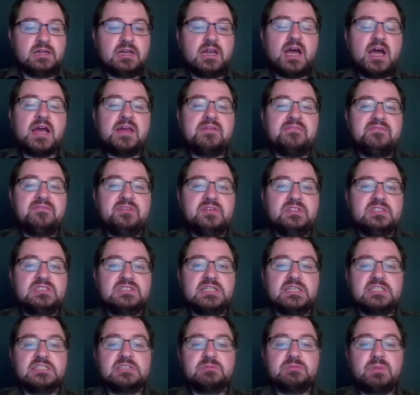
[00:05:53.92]
Clive
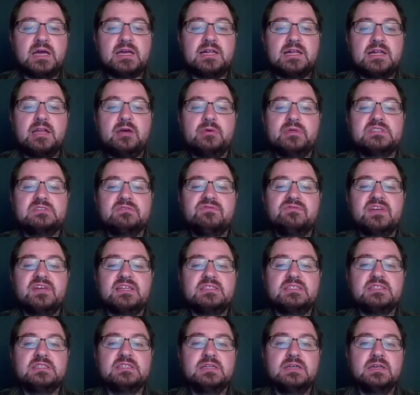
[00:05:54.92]
sits by Chloe's
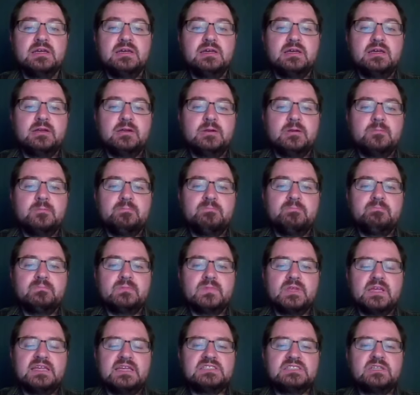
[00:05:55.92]
feet.
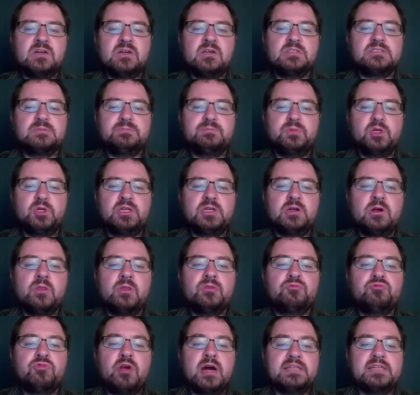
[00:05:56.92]
He starts putting
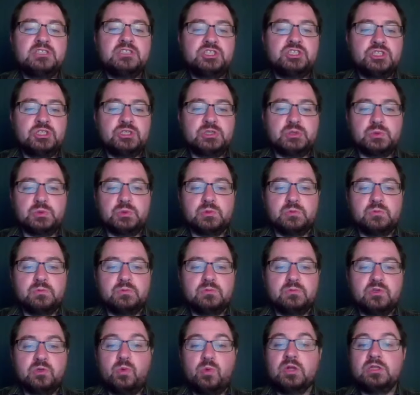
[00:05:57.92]
on the right shoe,
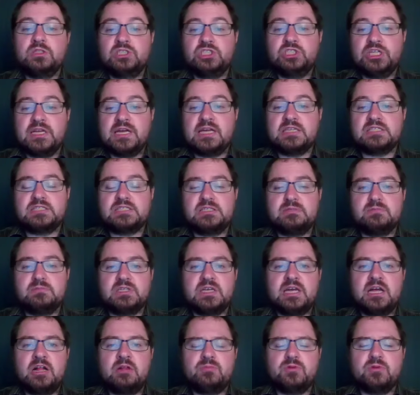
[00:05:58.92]
the one she'd asked
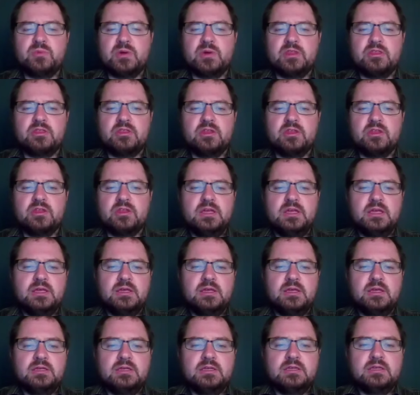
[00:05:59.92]
him to help her with.
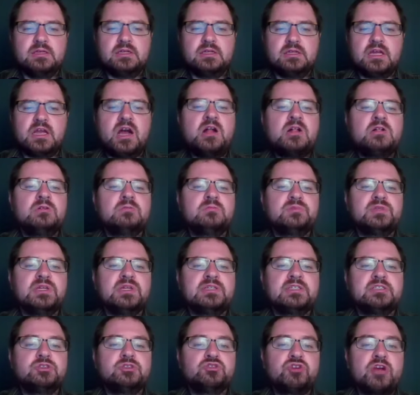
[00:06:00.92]

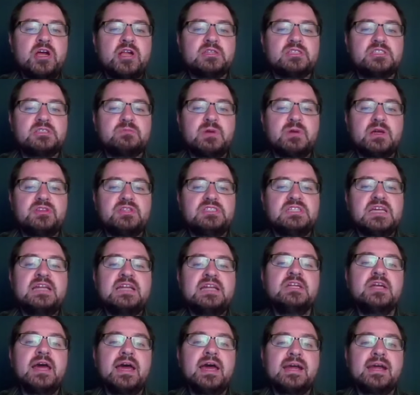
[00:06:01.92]
Calmed and entranced by the
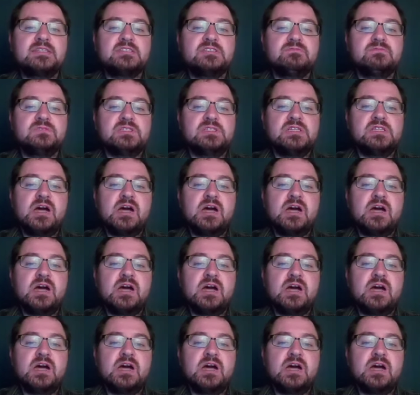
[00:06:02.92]
tender act of